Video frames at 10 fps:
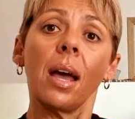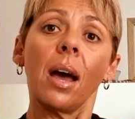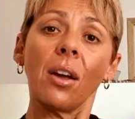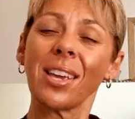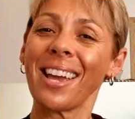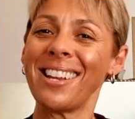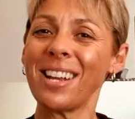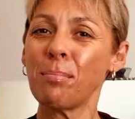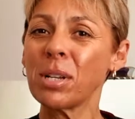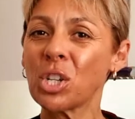Okay,
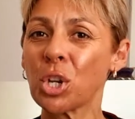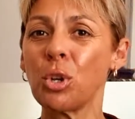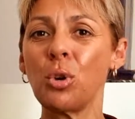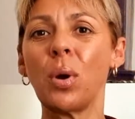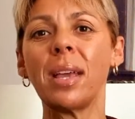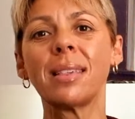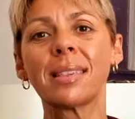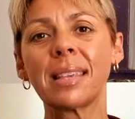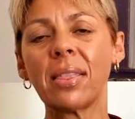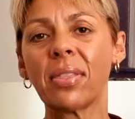number 2 is
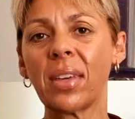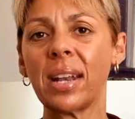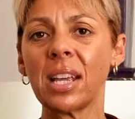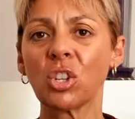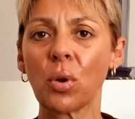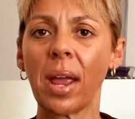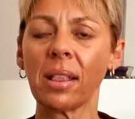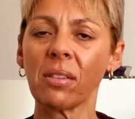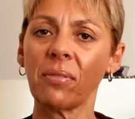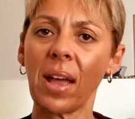synthetic
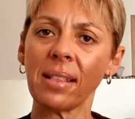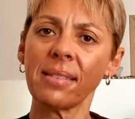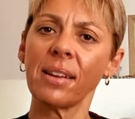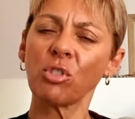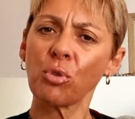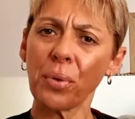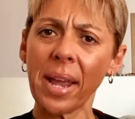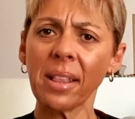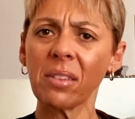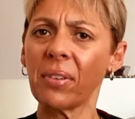trans fats. Now,
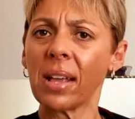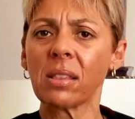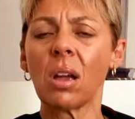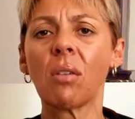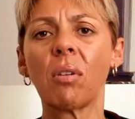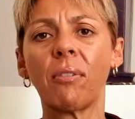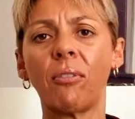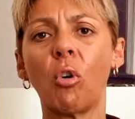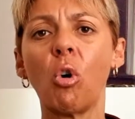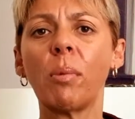trans fats are a
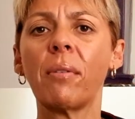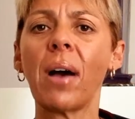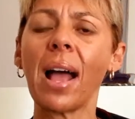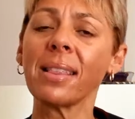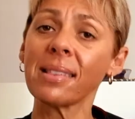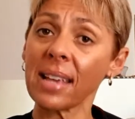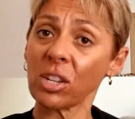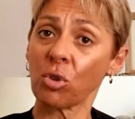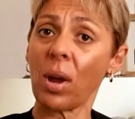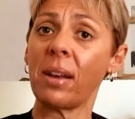form of
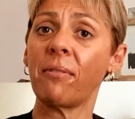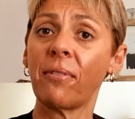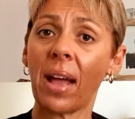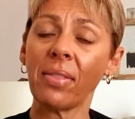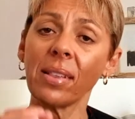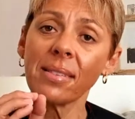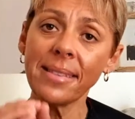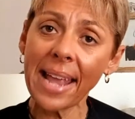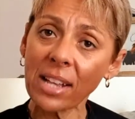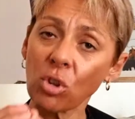unsaturated fat that's
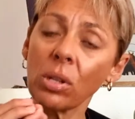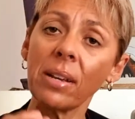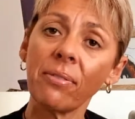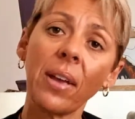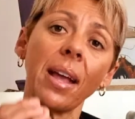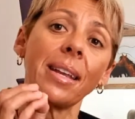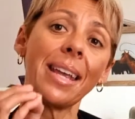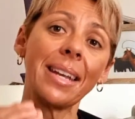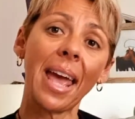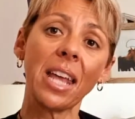naturally found
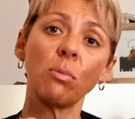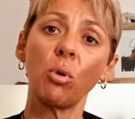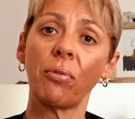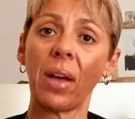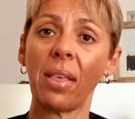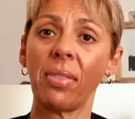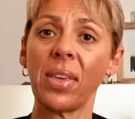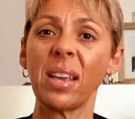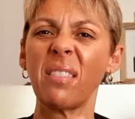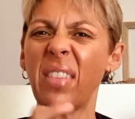in animal fat.
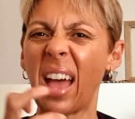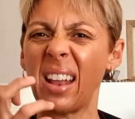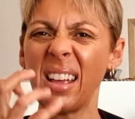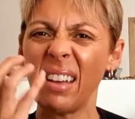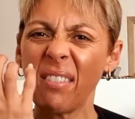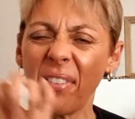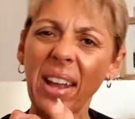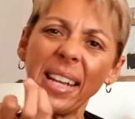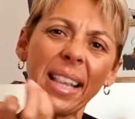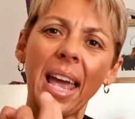Think of that
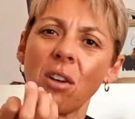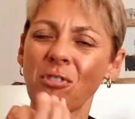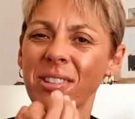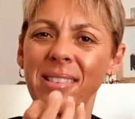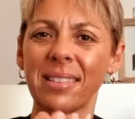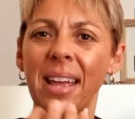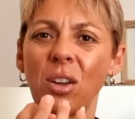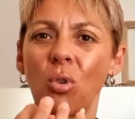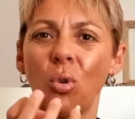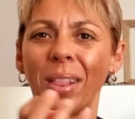fatty layer on a
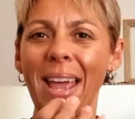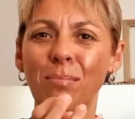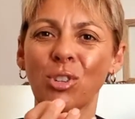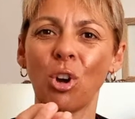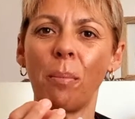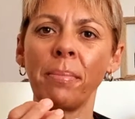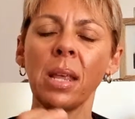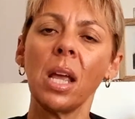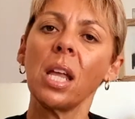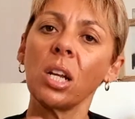steak or lamb chop.
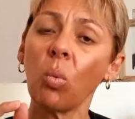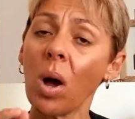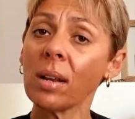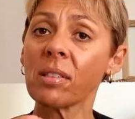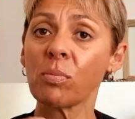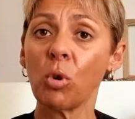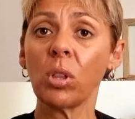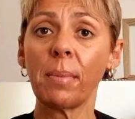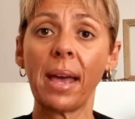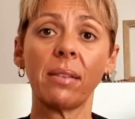Now, while a
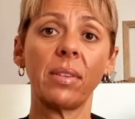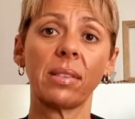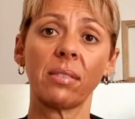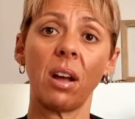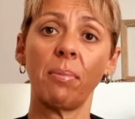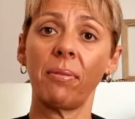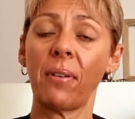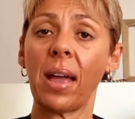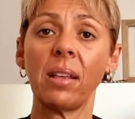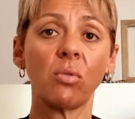small amount of this type of
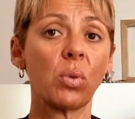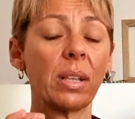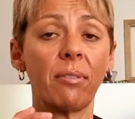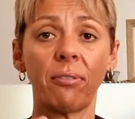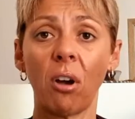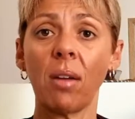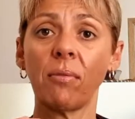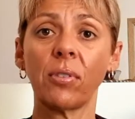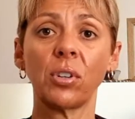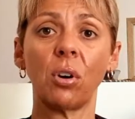fat is really fine
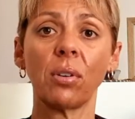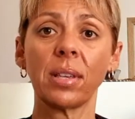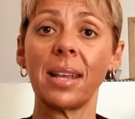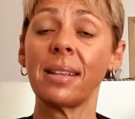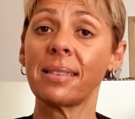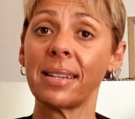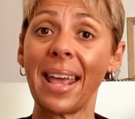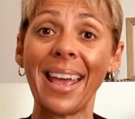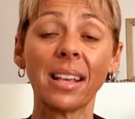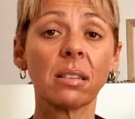for dogs and is an
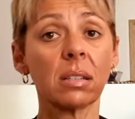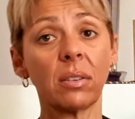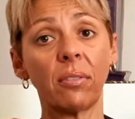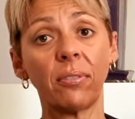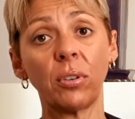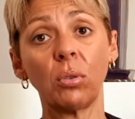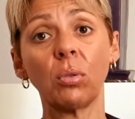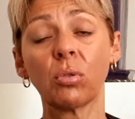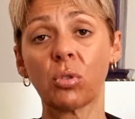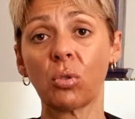excellent
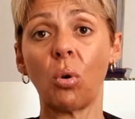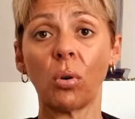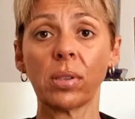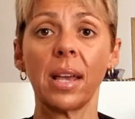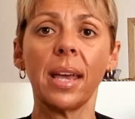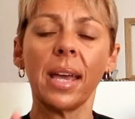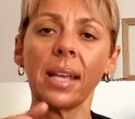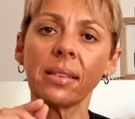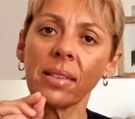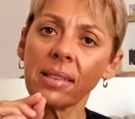fuel source,
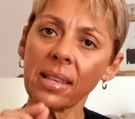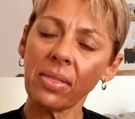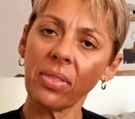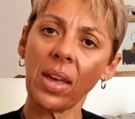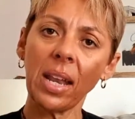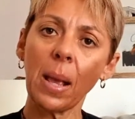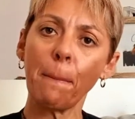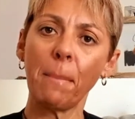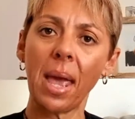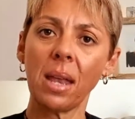it's the synthetic
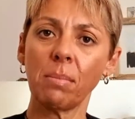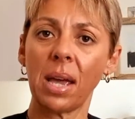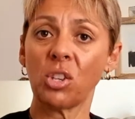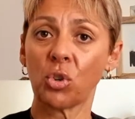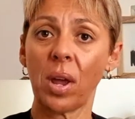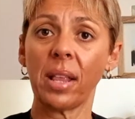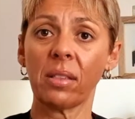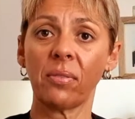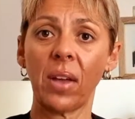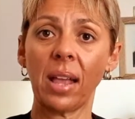man-made
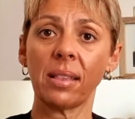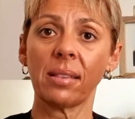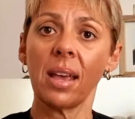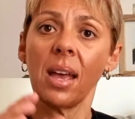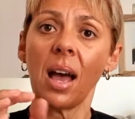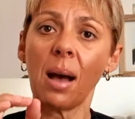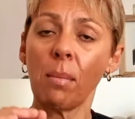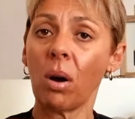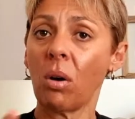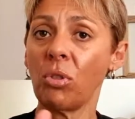trans fats,
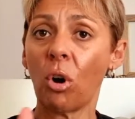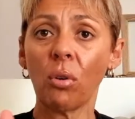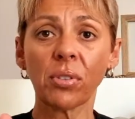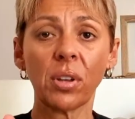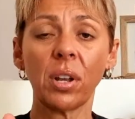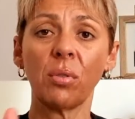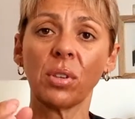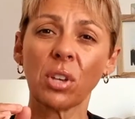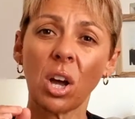also known as